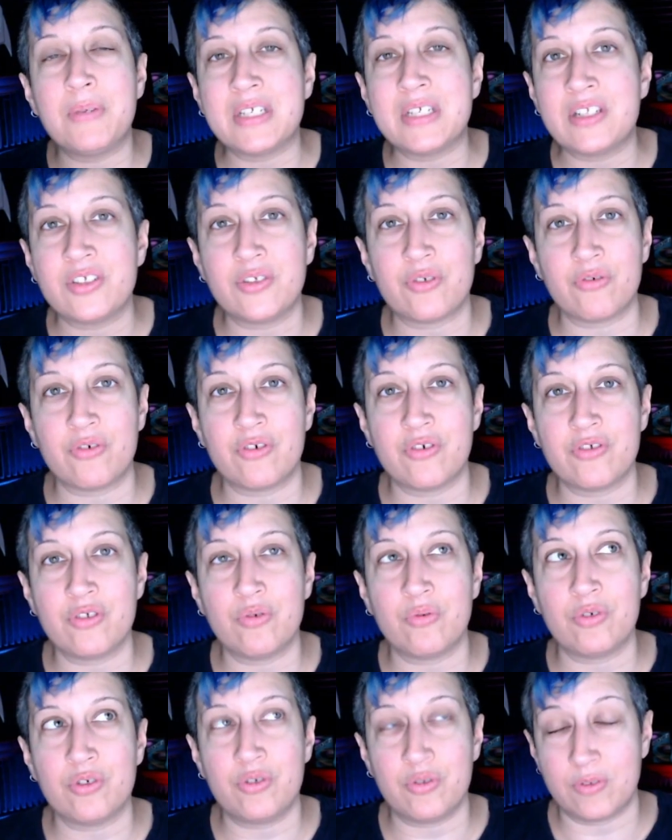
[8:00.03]
all business
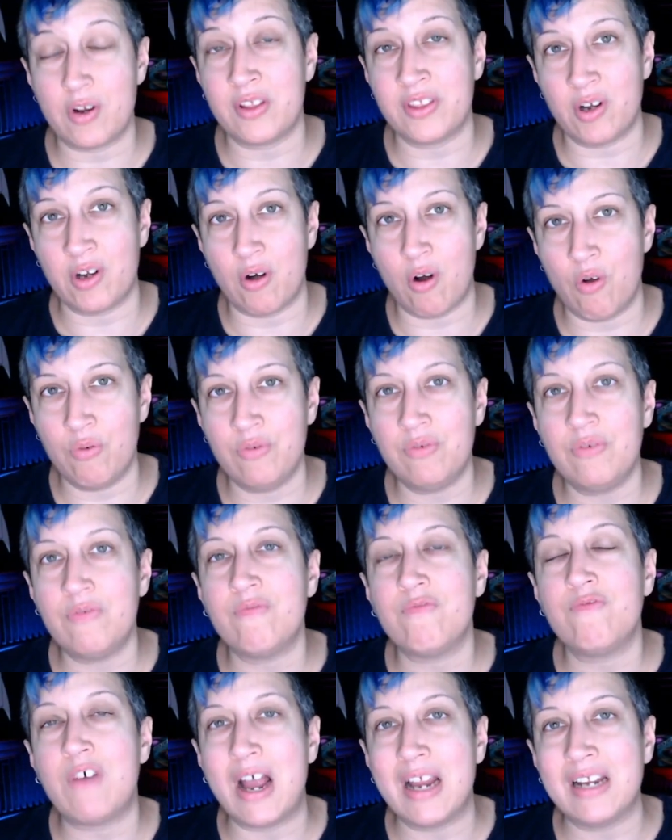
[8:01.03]
owners who would do it on their
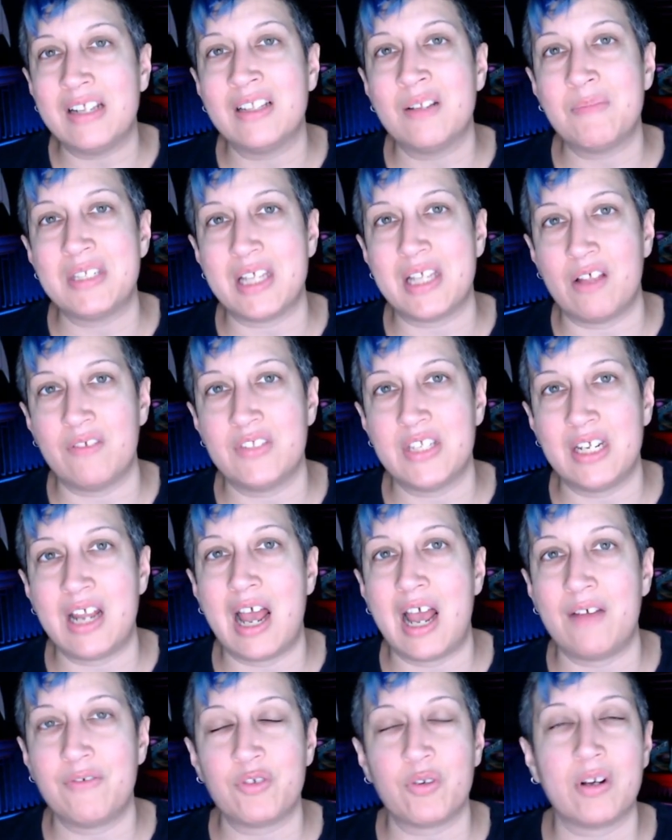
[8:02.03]
own find
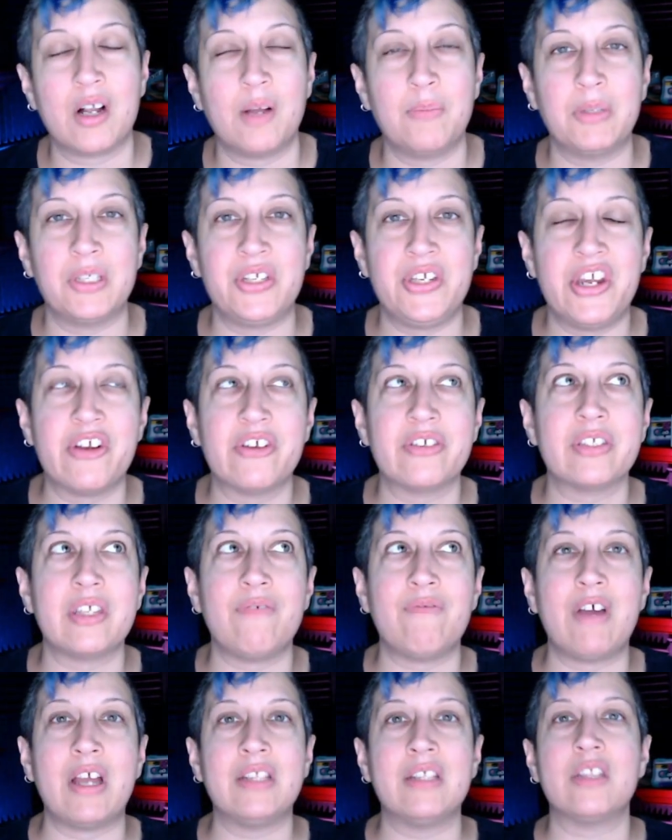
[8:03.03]
themselves in after a couple of
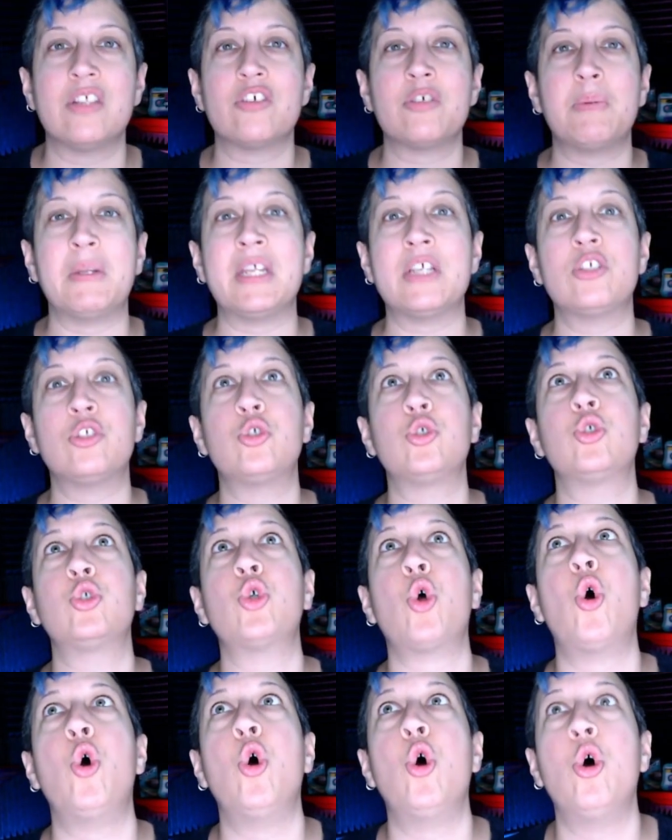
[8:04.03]
years. They find that they're spending
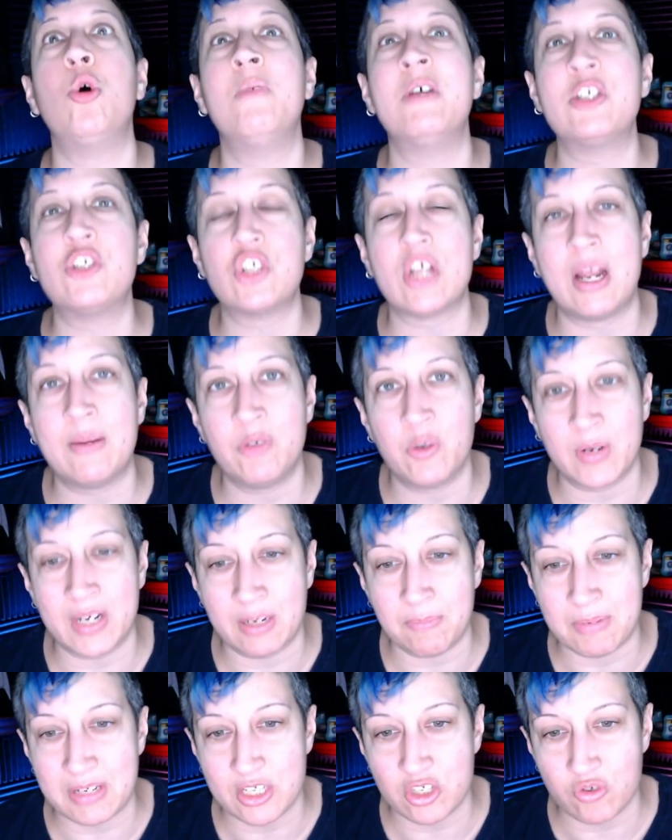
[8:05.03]
so much time
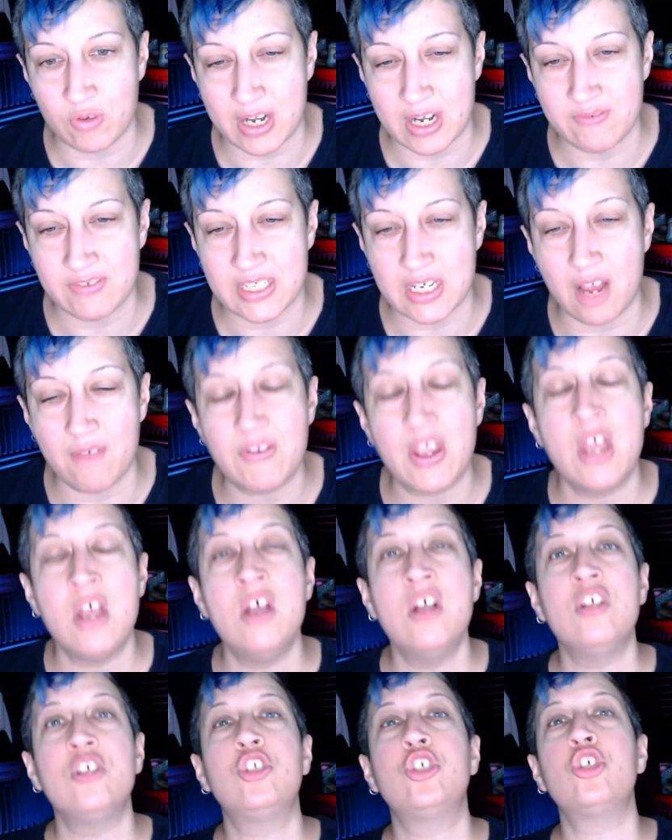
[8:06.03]
doing administrative stuff,
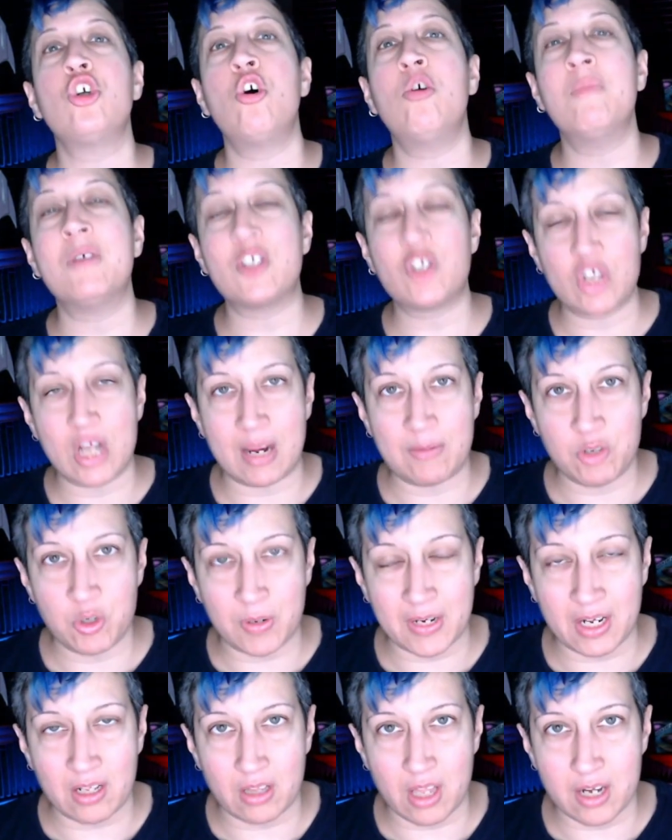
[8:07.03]
so much
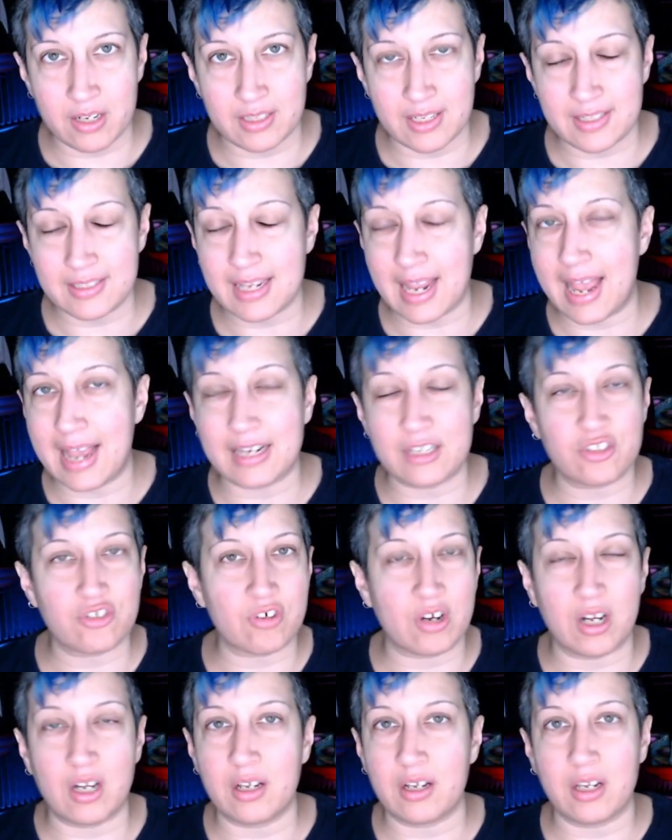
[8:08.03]
time doing a lot of this
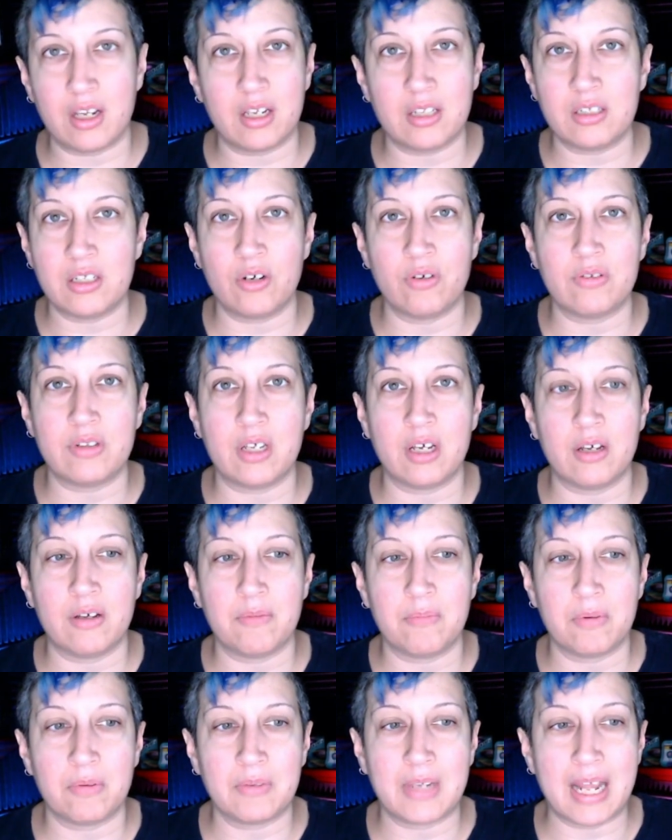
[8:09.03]
extra, you know,
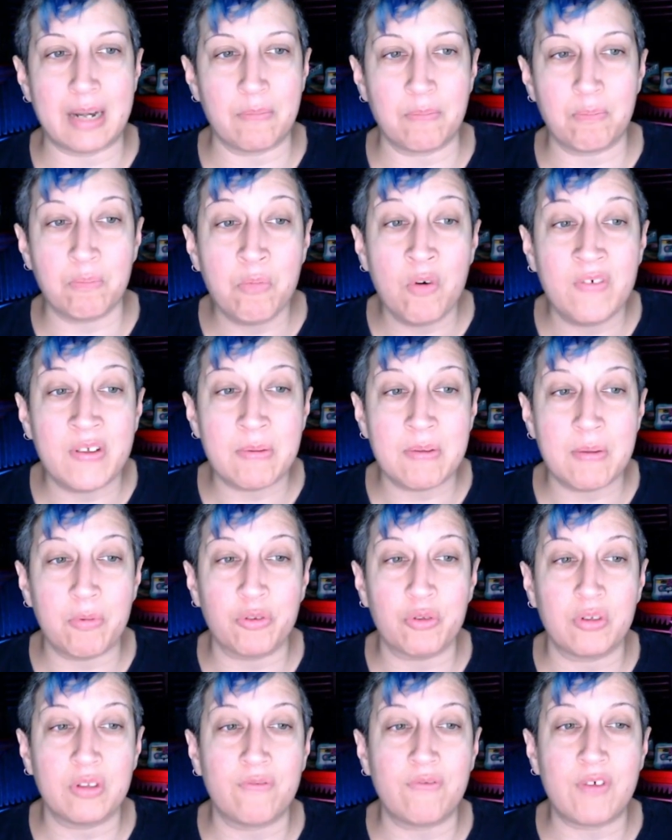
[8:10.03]
uh, get moving
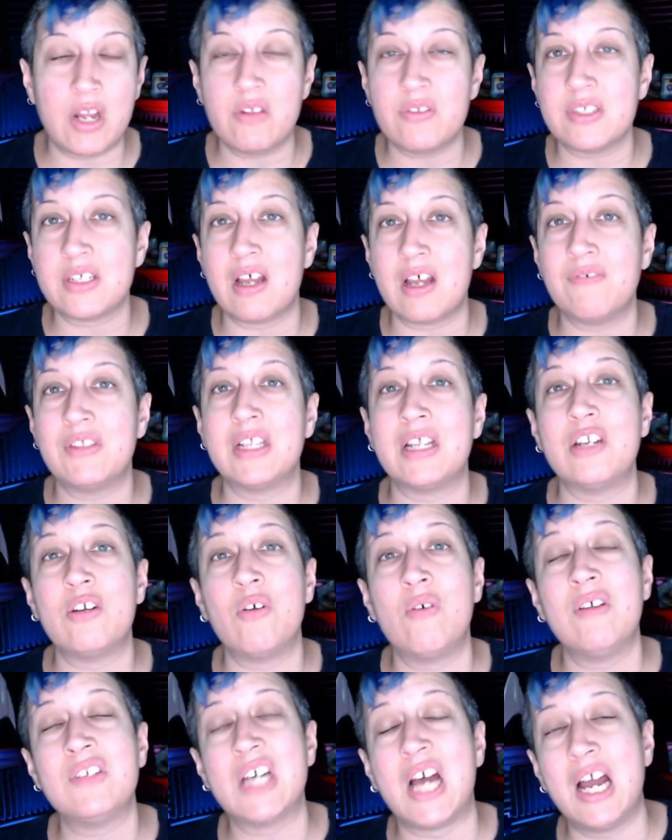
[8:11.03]
people through the funnel stuff, that
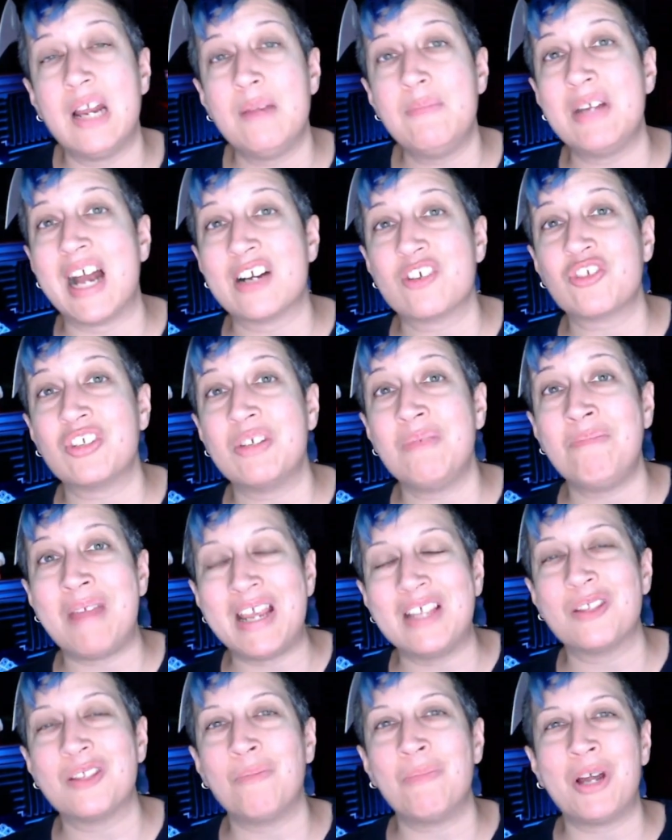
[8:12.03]
they don't have time to
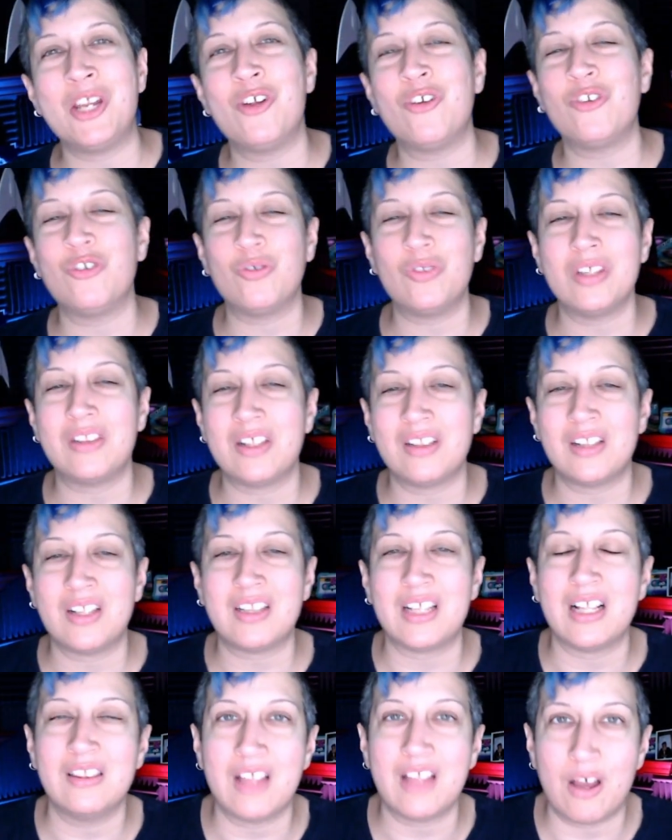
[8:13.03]
actually make the money or do the
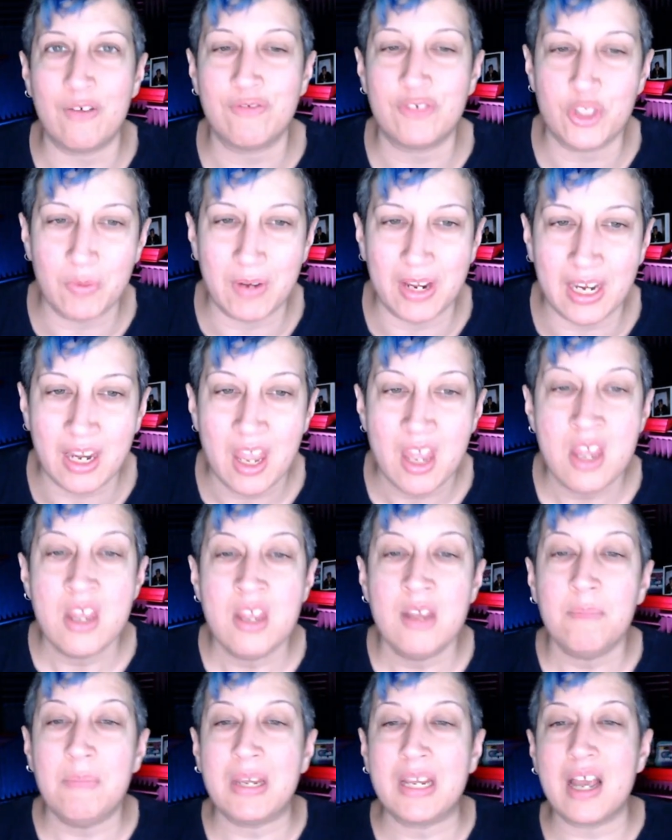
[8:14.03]
thing that they love doing,
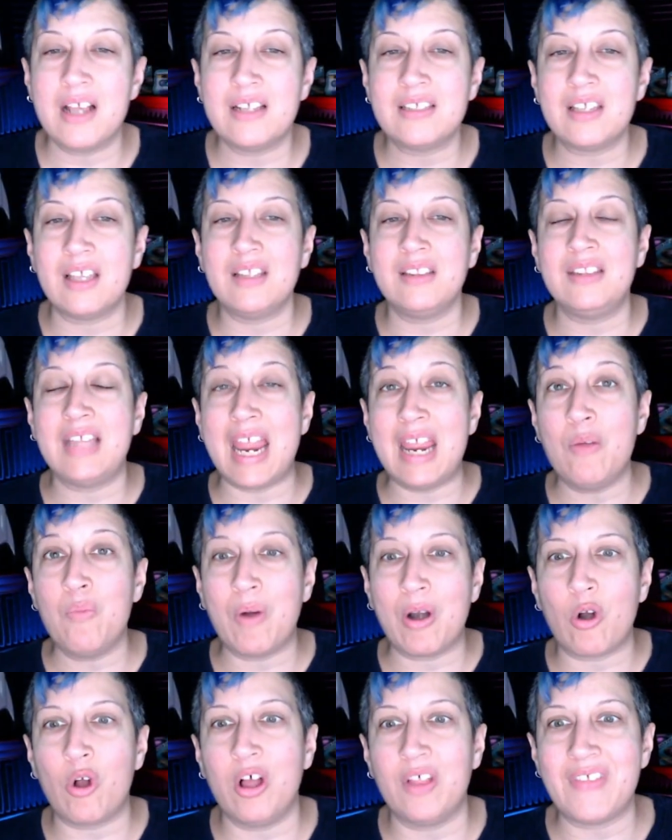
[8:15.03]
because
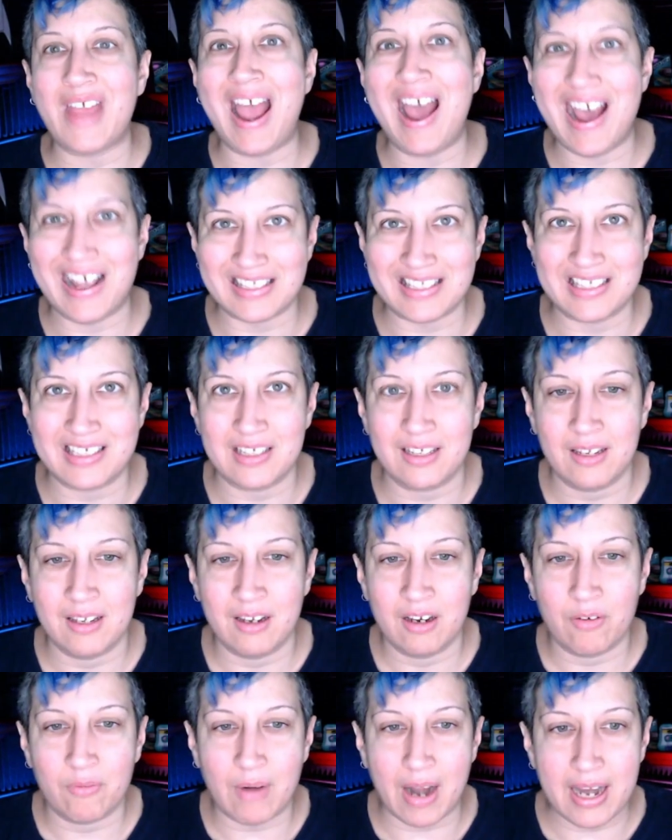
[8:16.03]
they wear all the
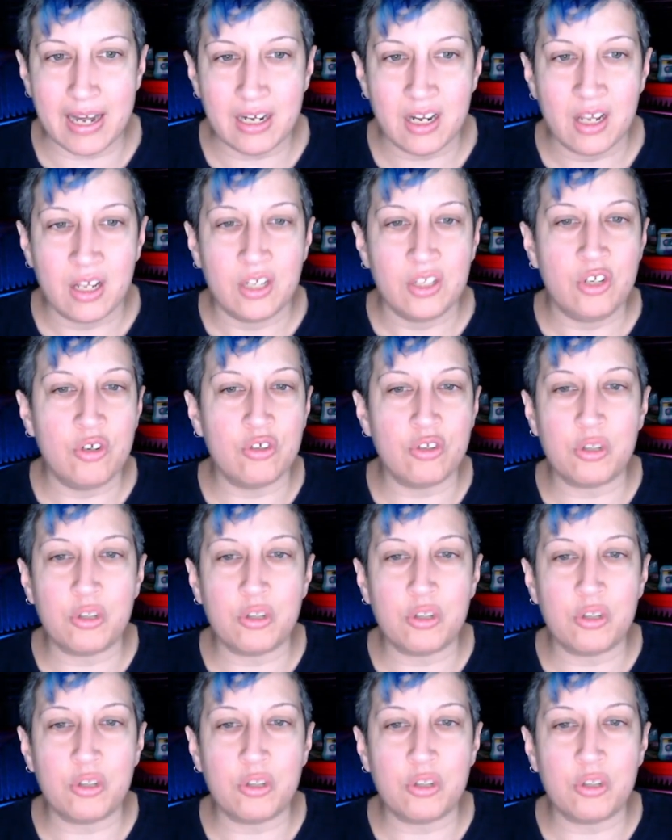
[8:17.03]
hats, right?